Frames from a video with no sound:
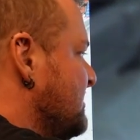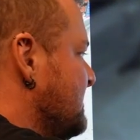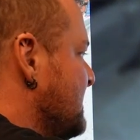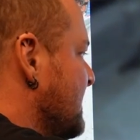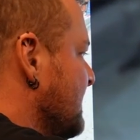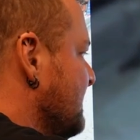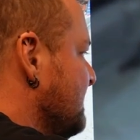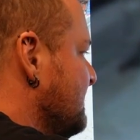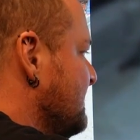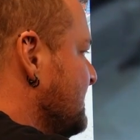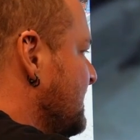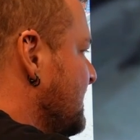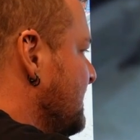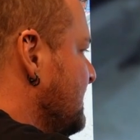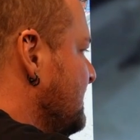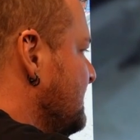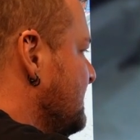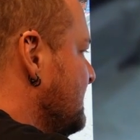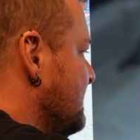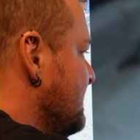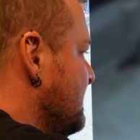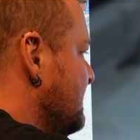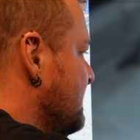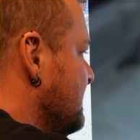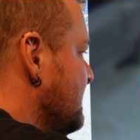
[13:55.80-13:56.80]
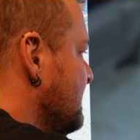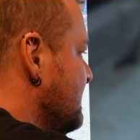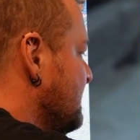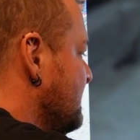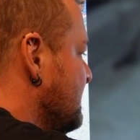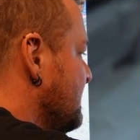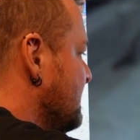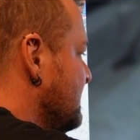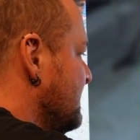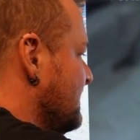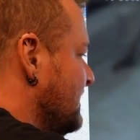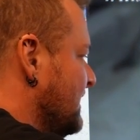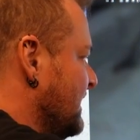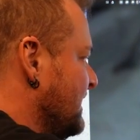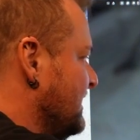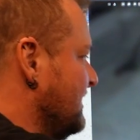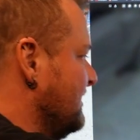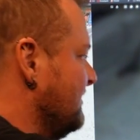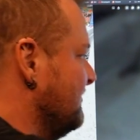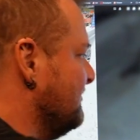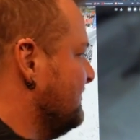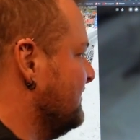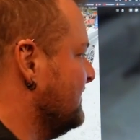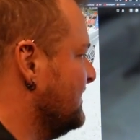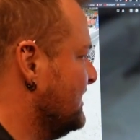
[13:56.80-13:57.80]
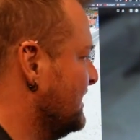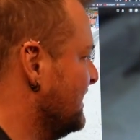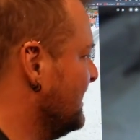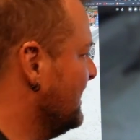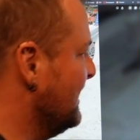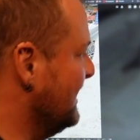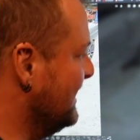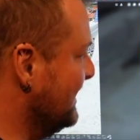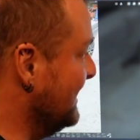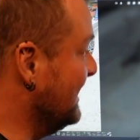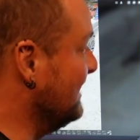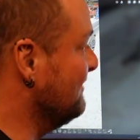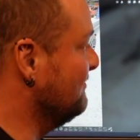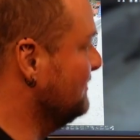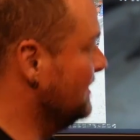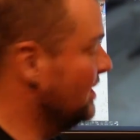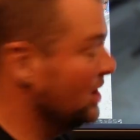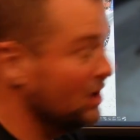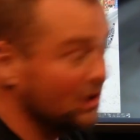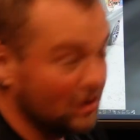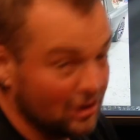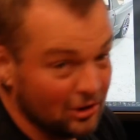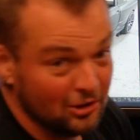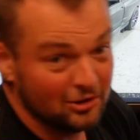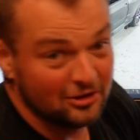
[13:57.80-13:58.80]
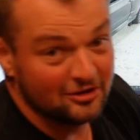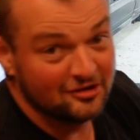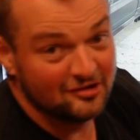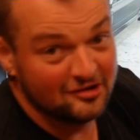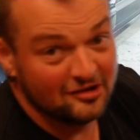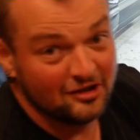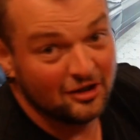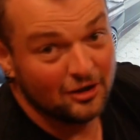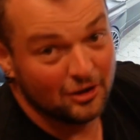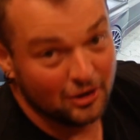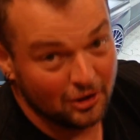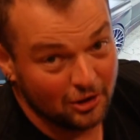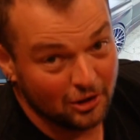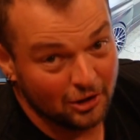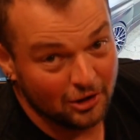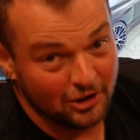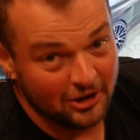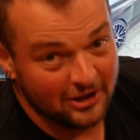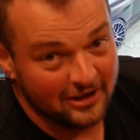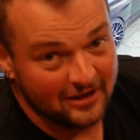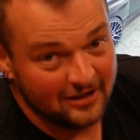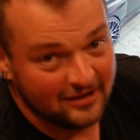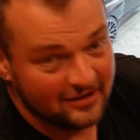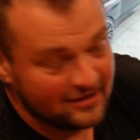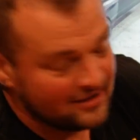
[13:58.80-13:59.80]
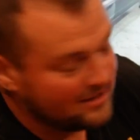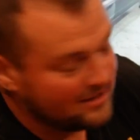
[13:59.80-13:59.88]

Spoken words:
Dexter, leave. Them looks good.